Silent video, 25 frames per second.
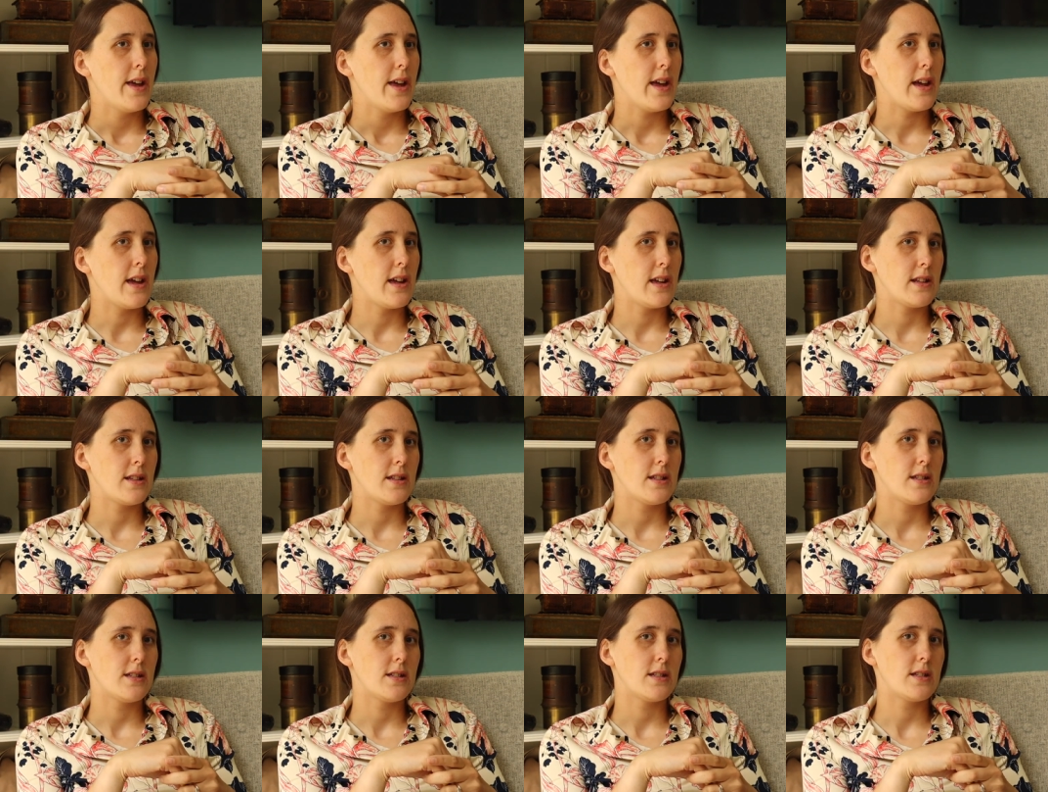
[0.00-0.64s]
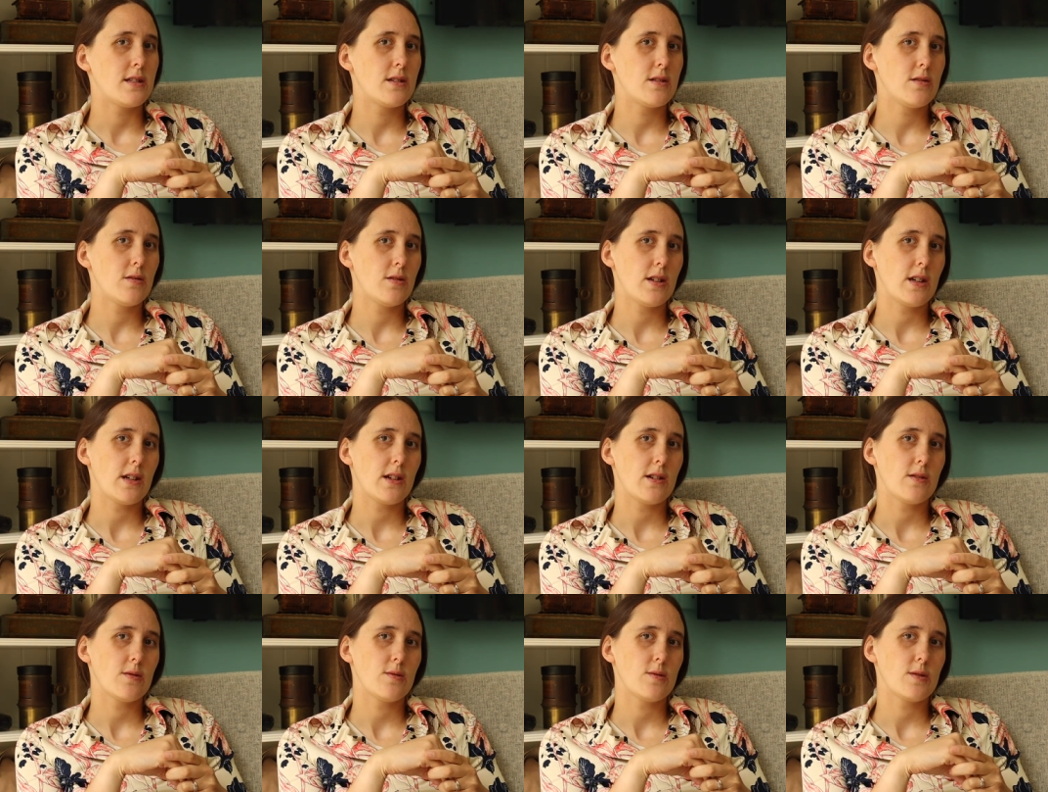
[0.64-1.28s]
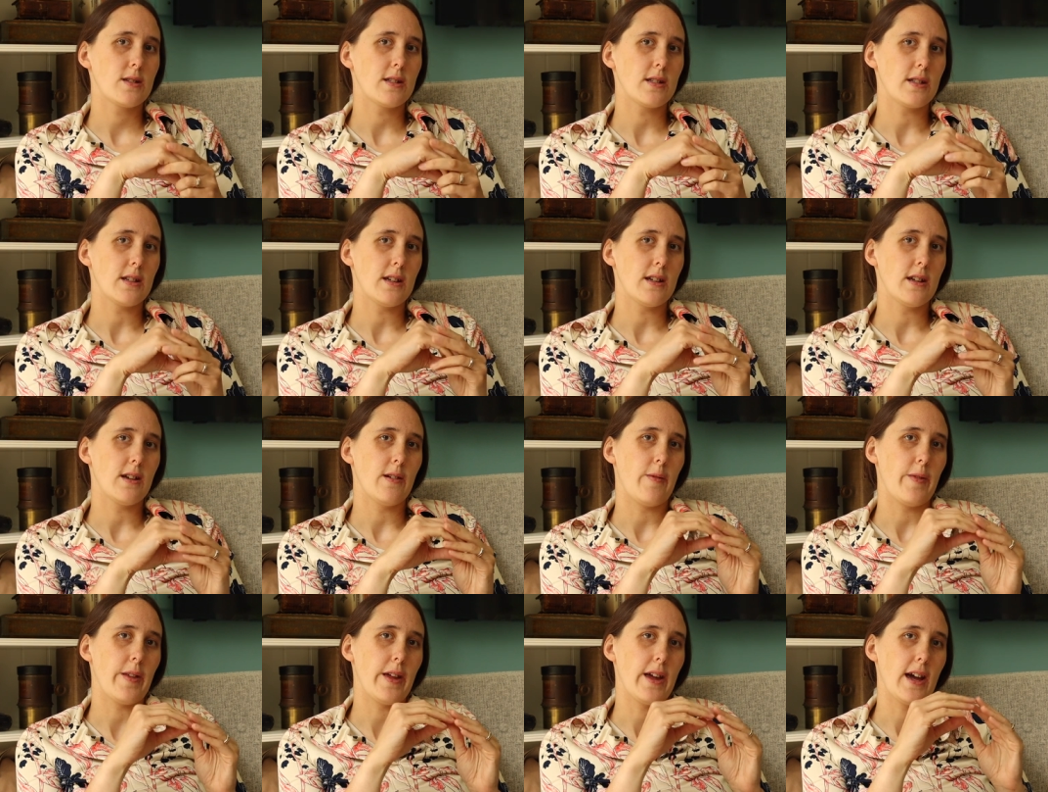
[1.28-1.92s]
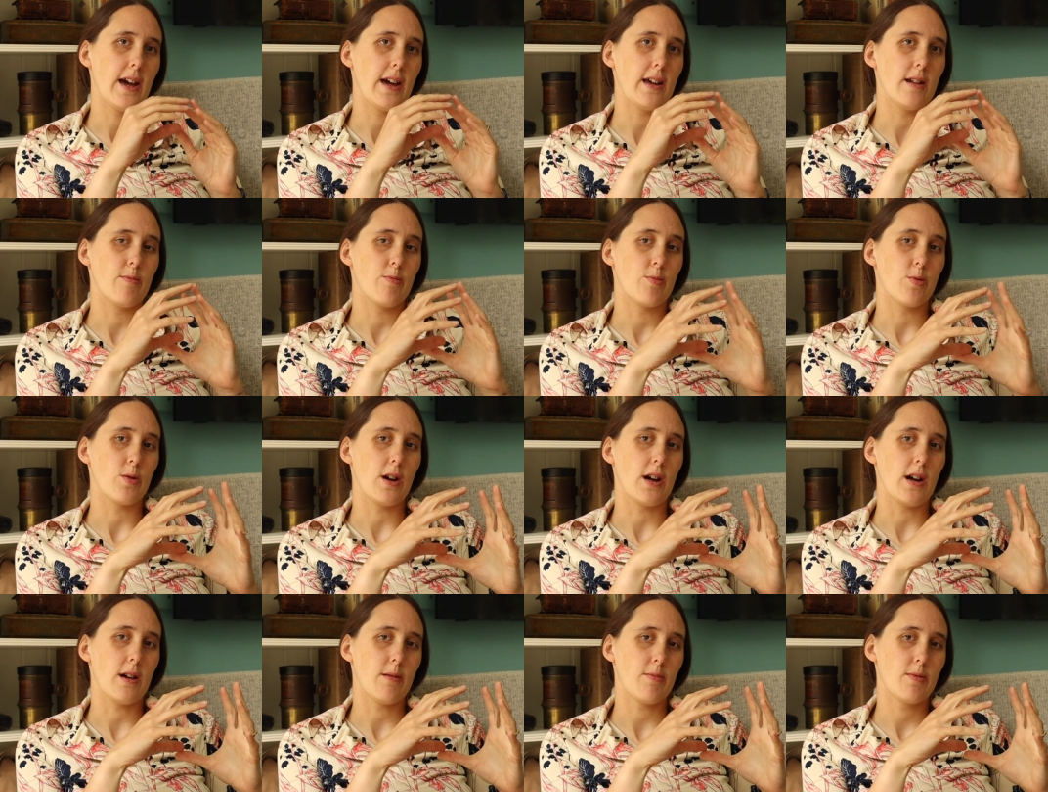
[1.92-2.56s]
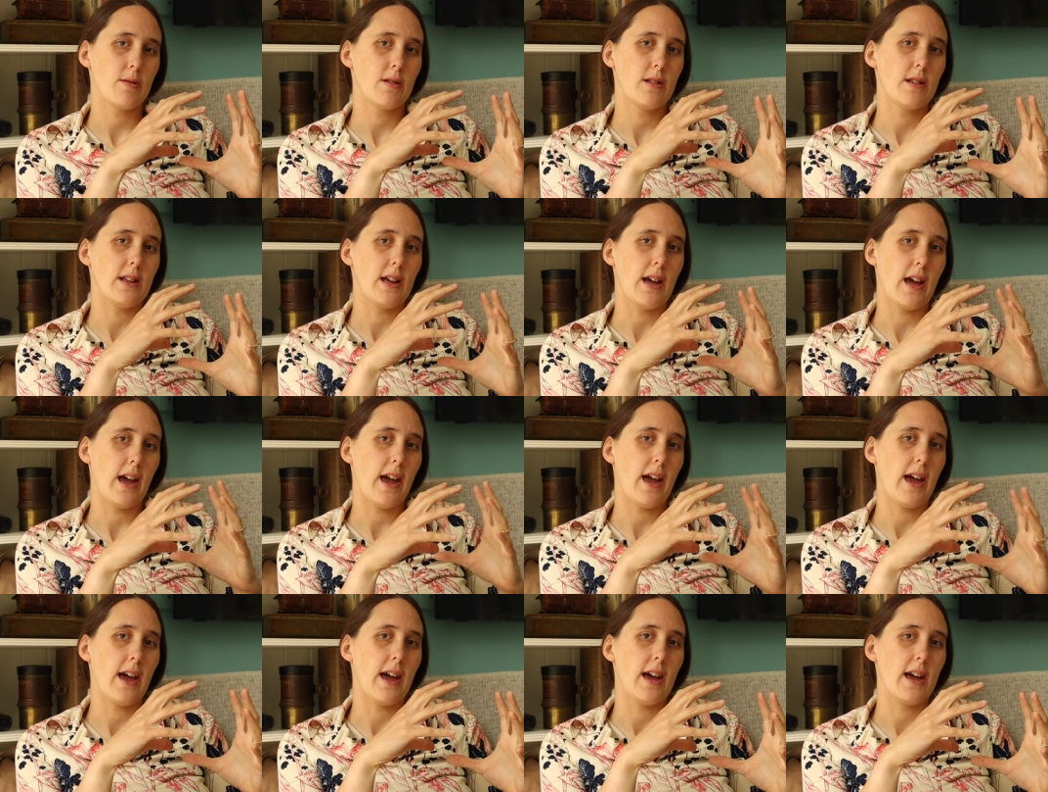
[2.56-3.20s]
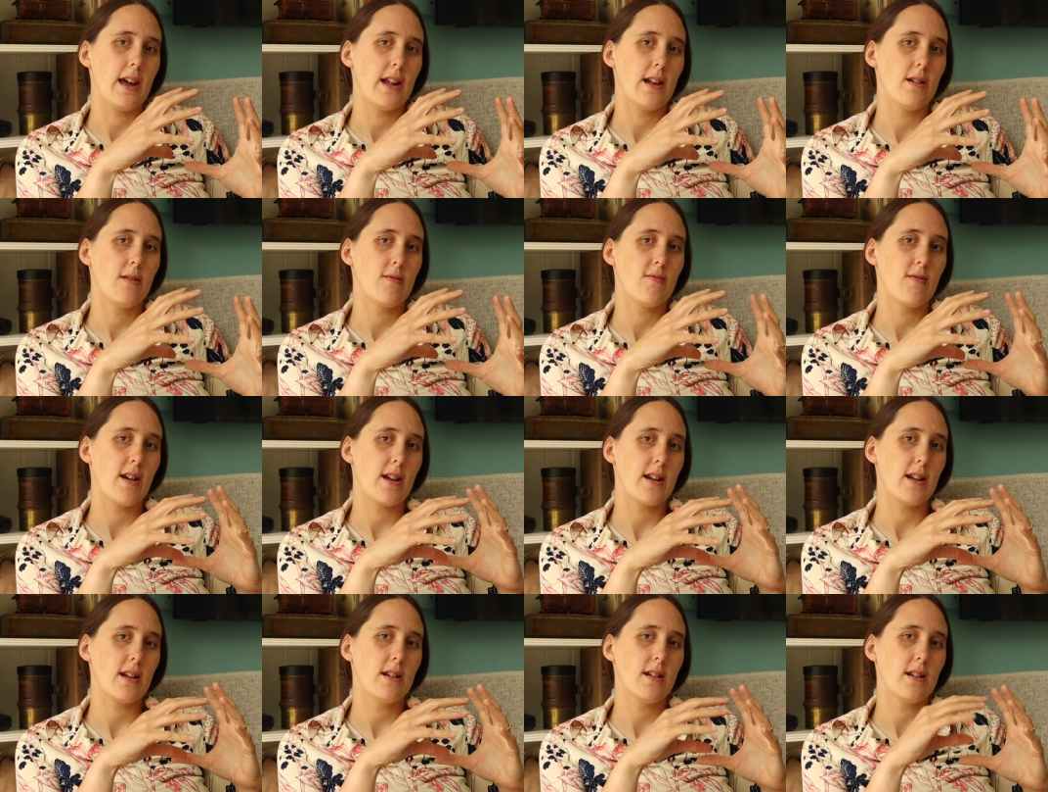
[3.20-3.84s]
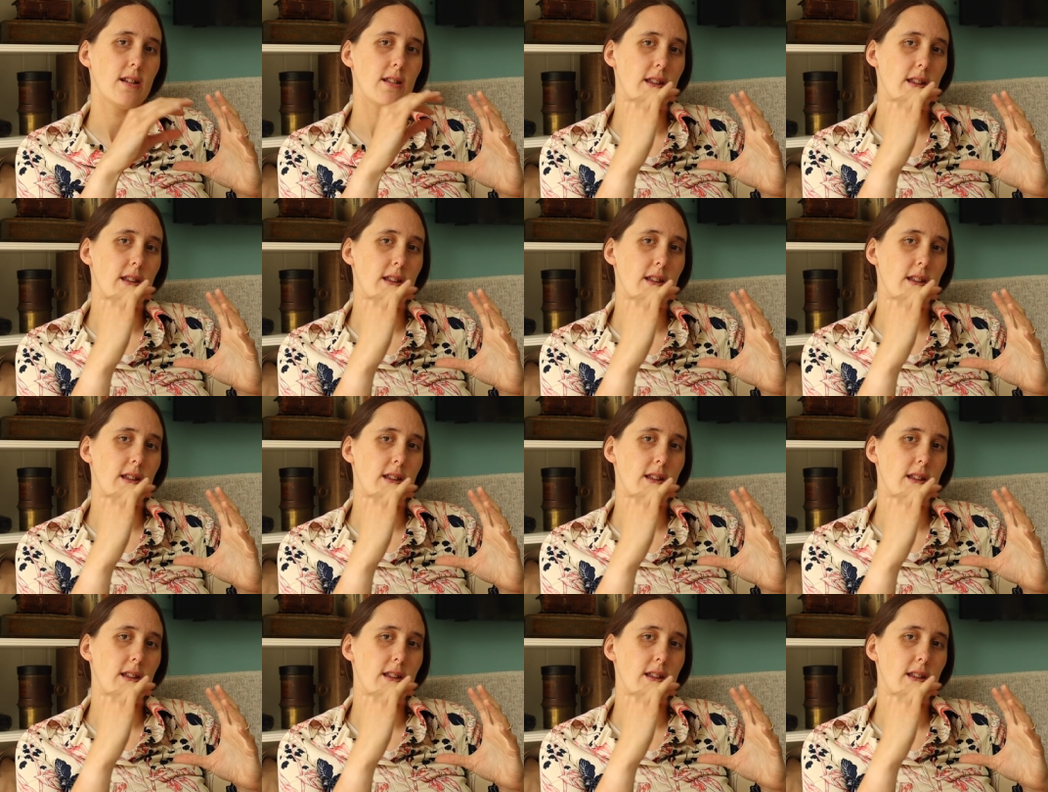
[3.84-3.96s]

in studios, if they had a prop that had writing,